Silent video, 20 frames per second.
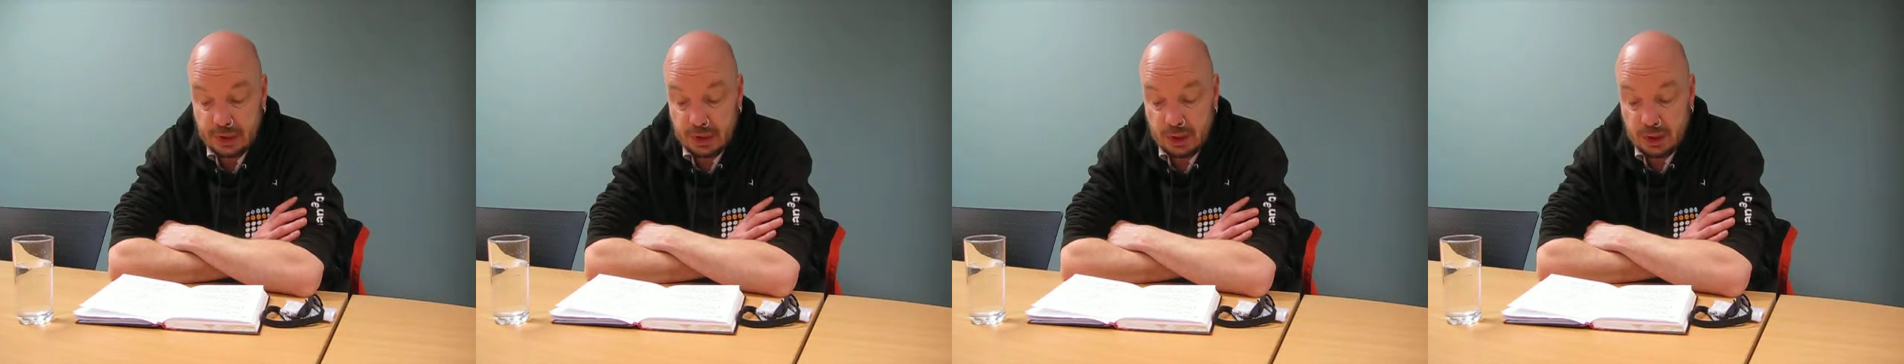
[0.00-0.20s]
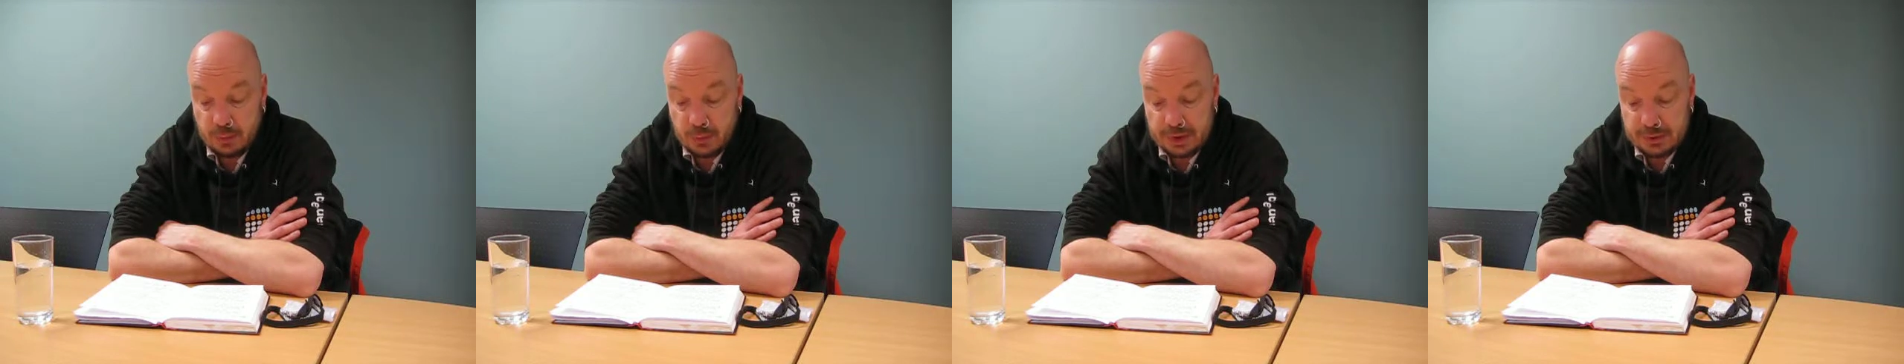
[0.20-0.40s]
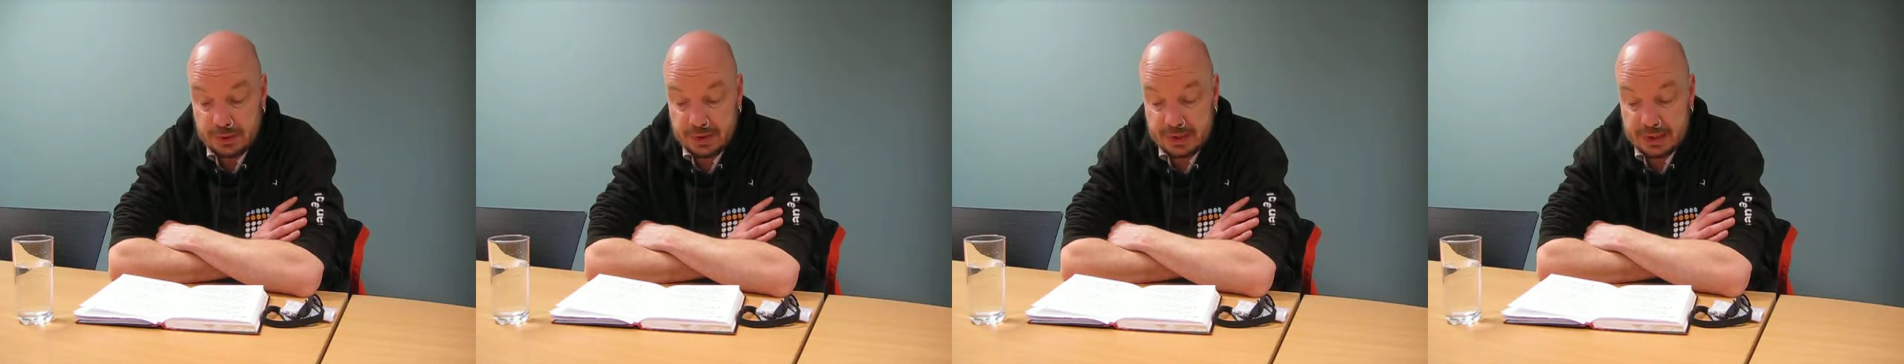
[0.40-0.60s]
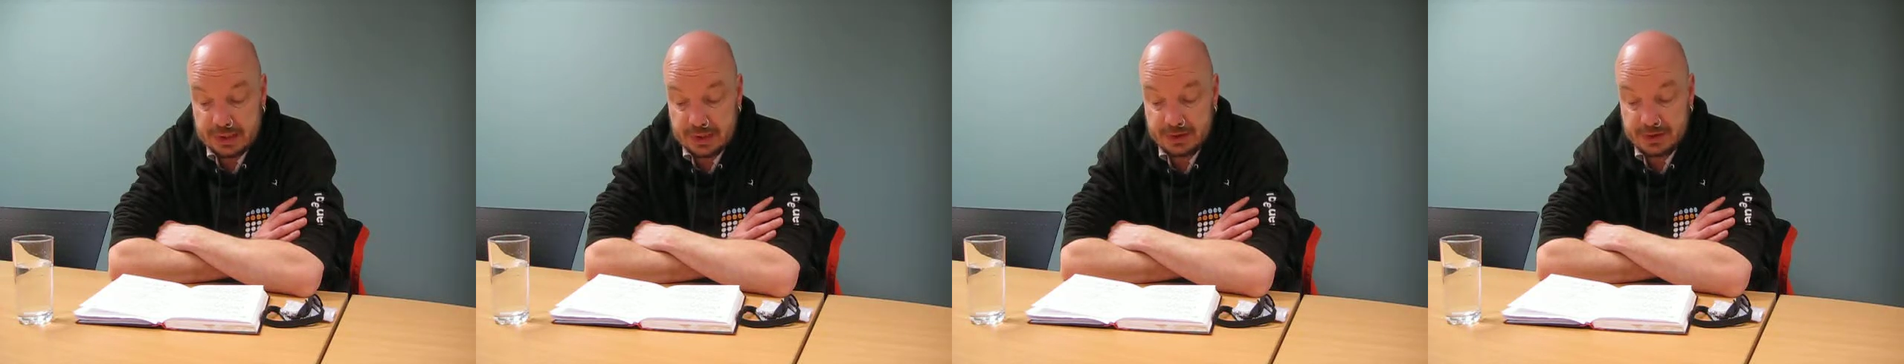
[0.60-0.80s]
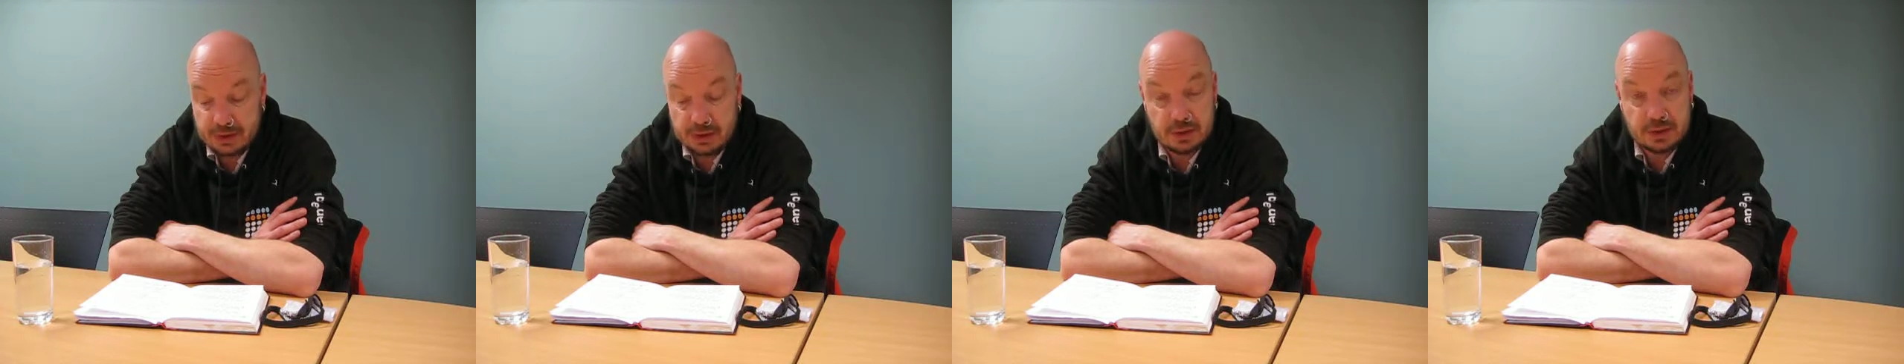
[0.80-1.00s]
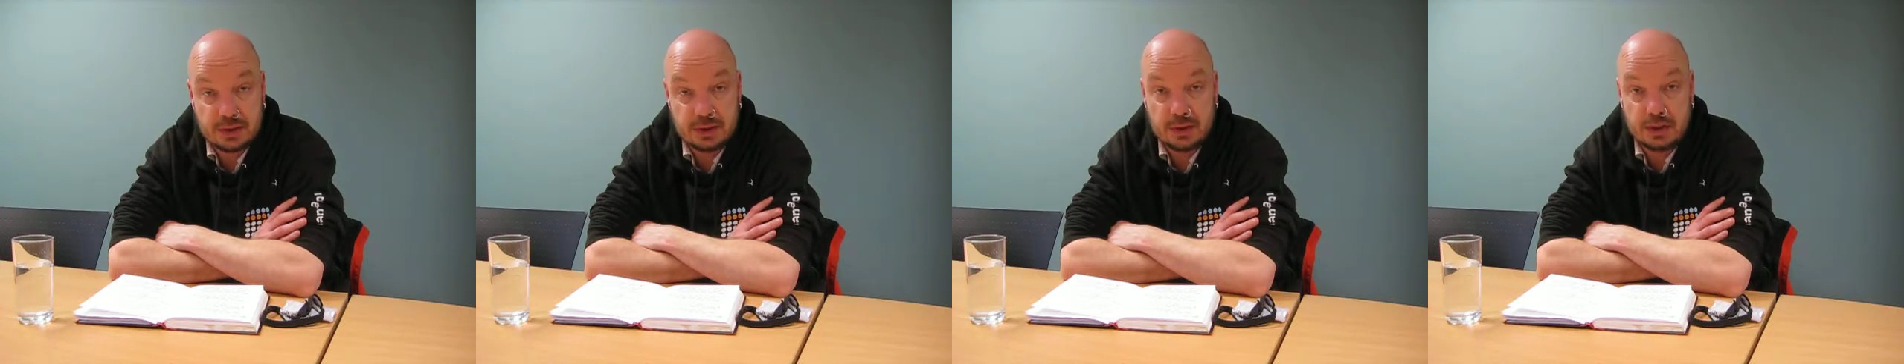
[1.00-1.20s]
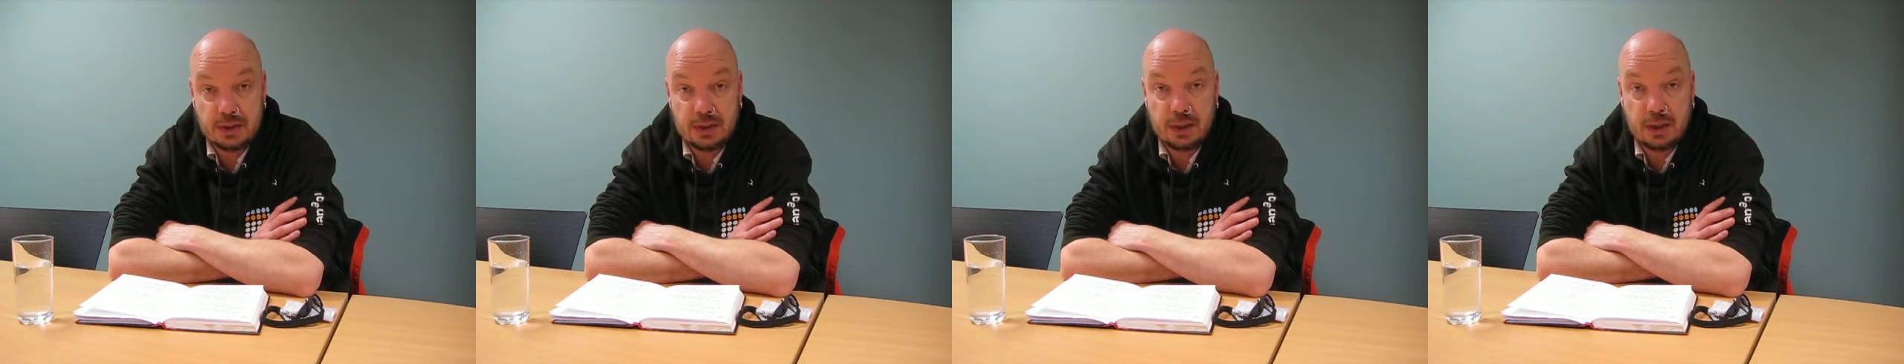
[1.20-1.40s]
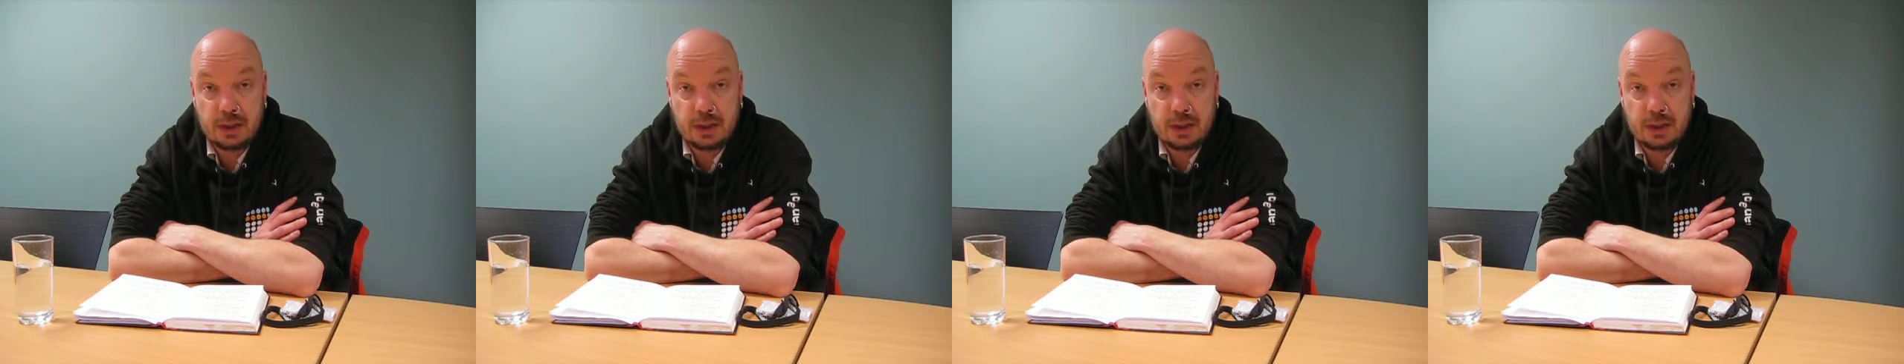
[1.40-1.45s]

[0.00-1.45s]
and we were there to look at